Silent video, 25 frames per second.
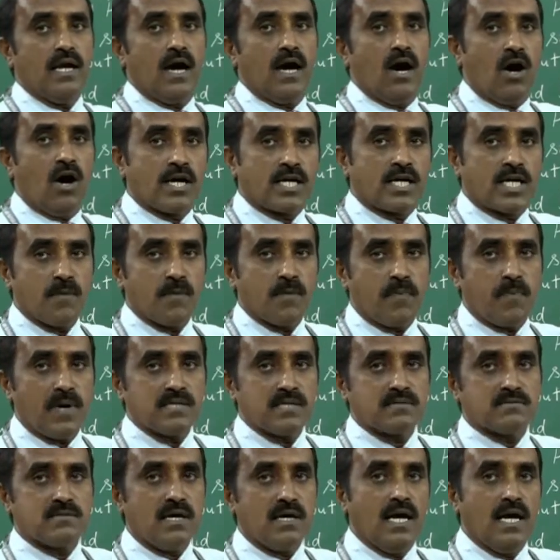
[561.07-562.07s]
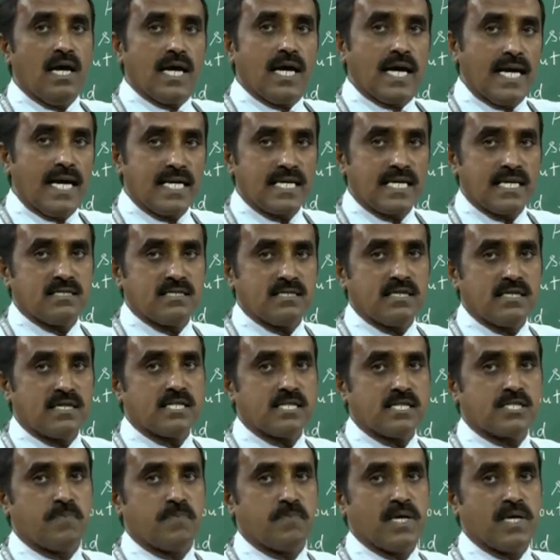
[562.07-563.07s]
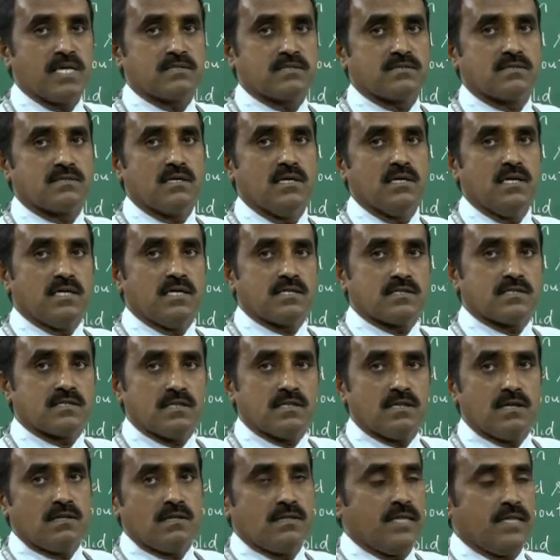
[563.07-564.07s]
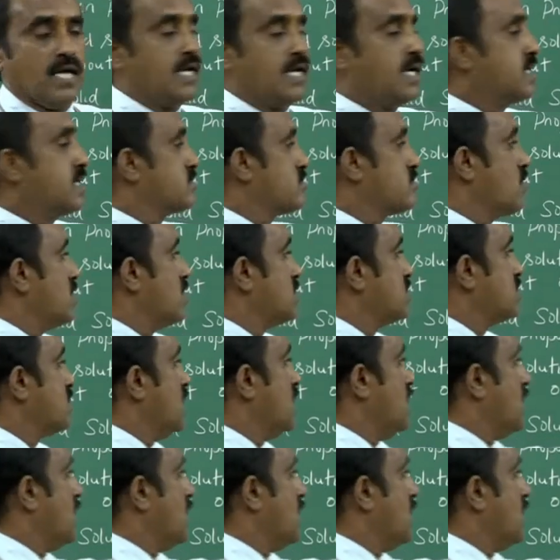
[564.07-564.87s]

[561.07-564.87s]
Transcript: occupies the interstitial space, then it is called as